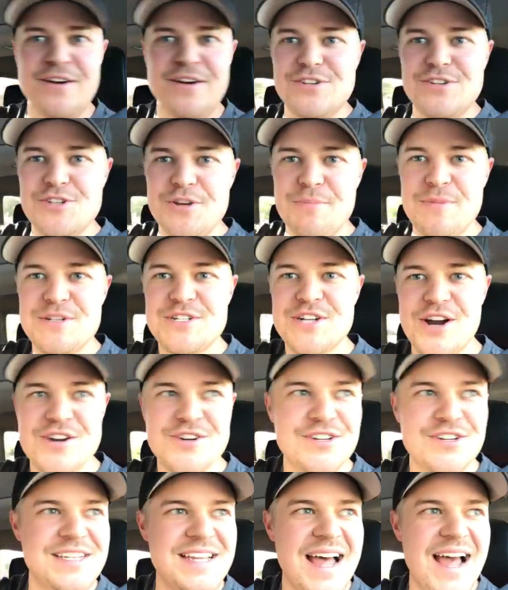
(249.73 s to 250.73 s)

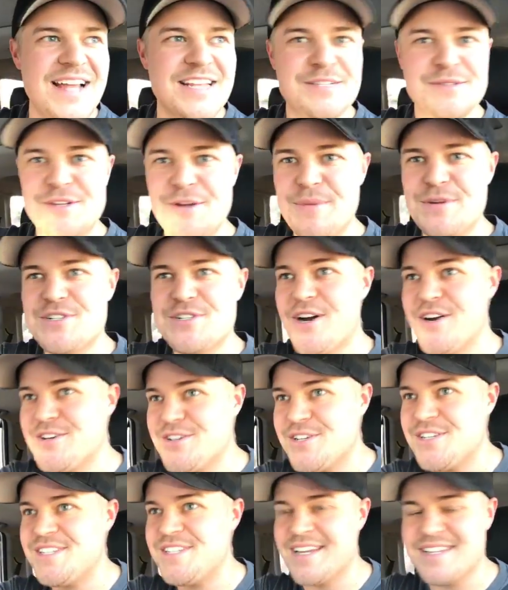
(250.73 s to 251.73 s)
Supercharger is nice. Supercharger
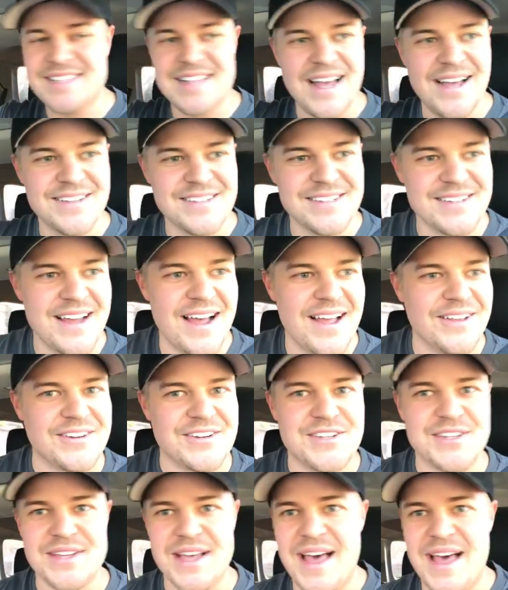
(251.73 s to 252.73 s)
is $6,000.